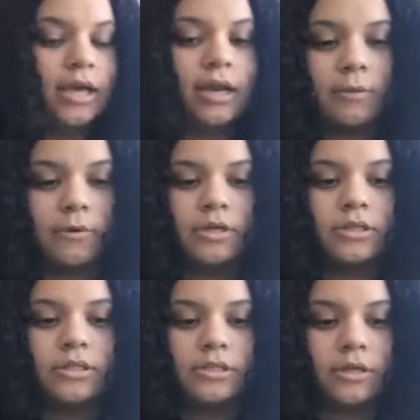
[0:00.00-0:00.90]
and I
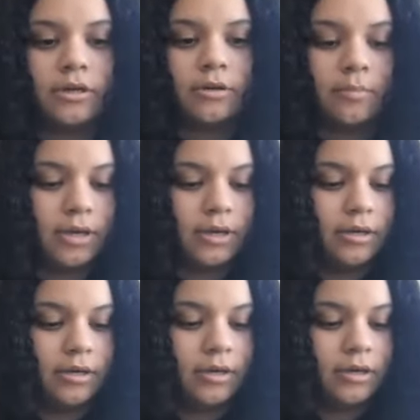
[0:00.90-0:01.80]
wanted to start
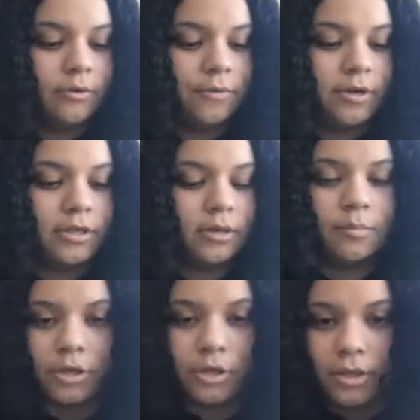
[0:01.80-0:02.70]
by reading a
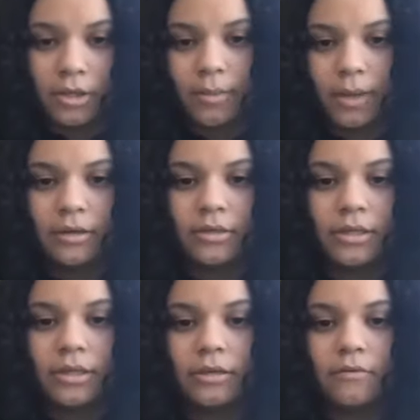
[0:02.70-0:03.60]
blurb on the back
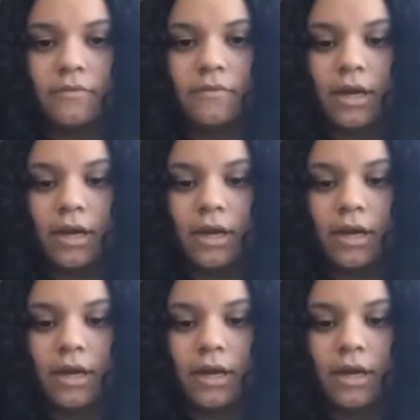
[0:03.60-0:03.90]
to give